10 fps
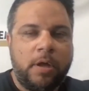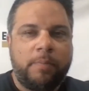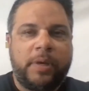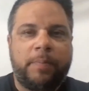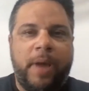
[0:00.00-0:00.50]

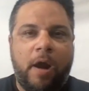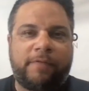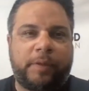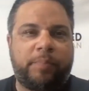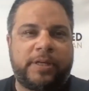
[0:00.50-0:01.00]
being
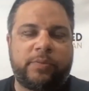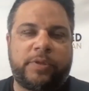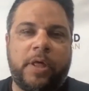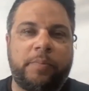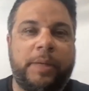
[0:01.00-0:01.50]
powerfully present with
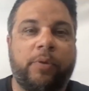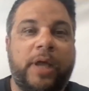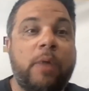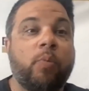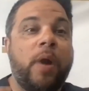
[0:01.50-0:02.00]
other people,
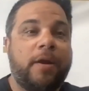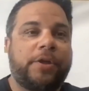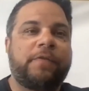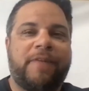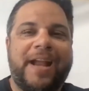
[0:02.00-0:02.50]
and where
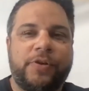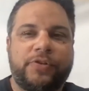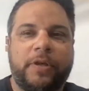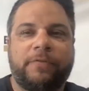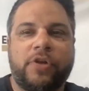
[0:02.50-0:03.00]
you find
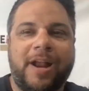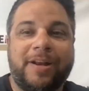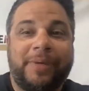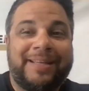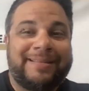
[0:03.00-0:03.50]
yourself trying to
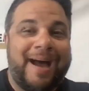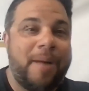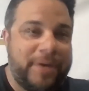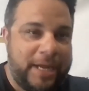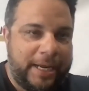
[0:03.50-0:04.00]
be
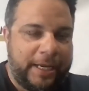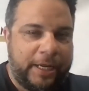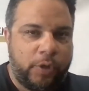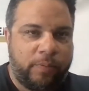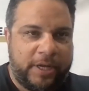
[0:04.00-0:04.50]
dominating in
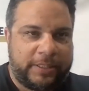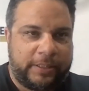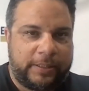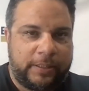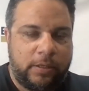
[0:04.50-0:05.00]
your
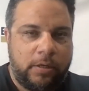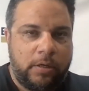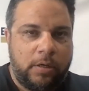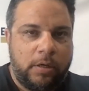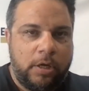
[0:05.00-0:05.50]
presence,
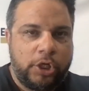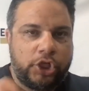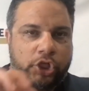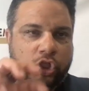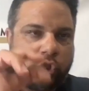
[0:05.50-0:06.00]

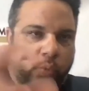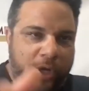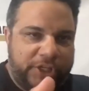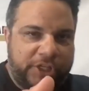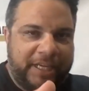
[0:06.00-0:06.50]
to
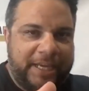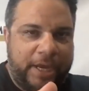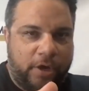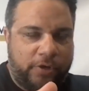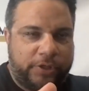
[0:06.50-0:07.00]
switch the
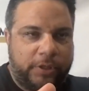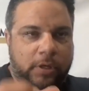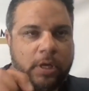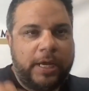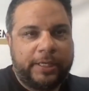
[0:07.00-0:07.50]
gears
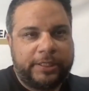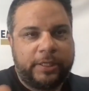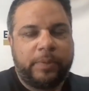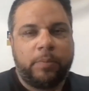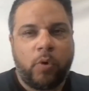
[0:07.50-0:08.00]
and to
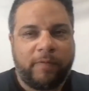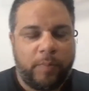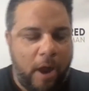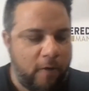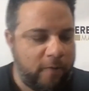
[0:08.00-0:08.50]
be more of a
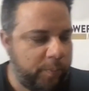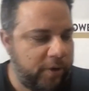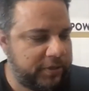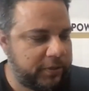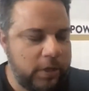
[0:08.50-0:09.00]
powerful
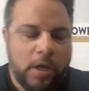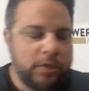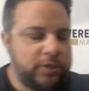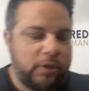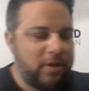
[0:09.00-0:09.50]
presence.
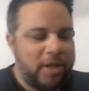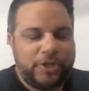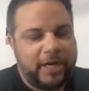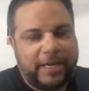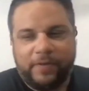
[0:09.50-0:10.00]
So I'll
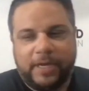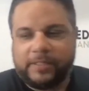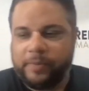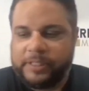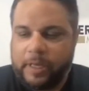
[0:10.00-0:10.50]
try to give you guys
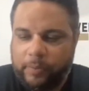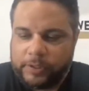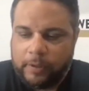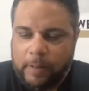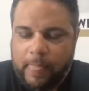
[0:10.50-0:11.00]
some
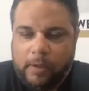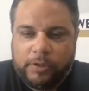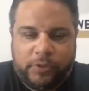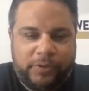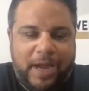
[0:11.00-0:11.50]
examples.
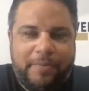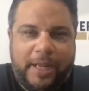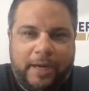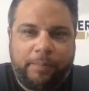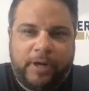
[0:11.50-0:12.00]
So
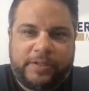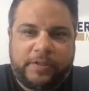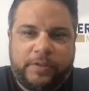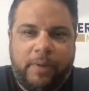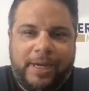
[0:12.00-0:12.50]
dominating
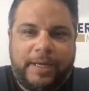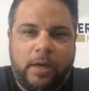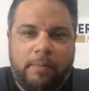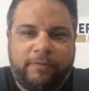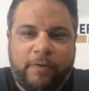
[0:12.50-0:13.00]
presence might
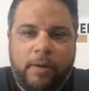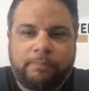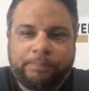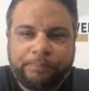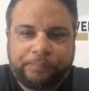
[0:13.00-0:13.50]
come from,